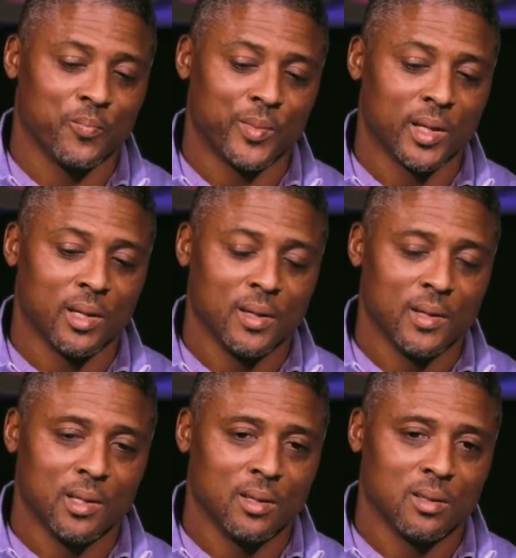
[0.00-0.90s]
Yeah.
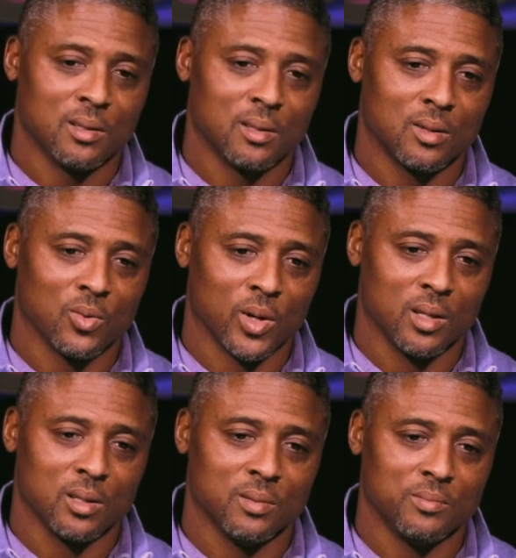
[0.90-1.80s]

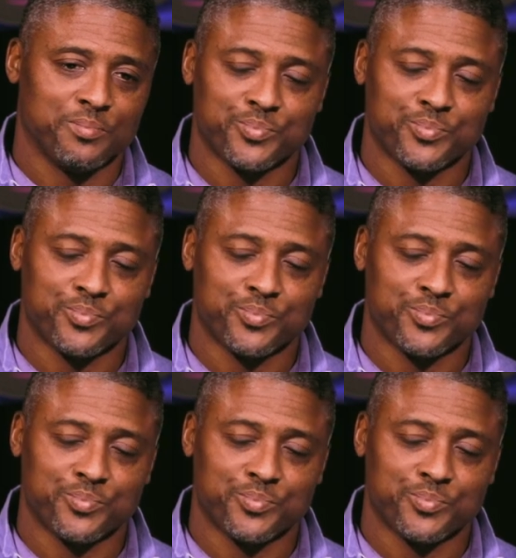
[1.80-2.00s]
Grinding.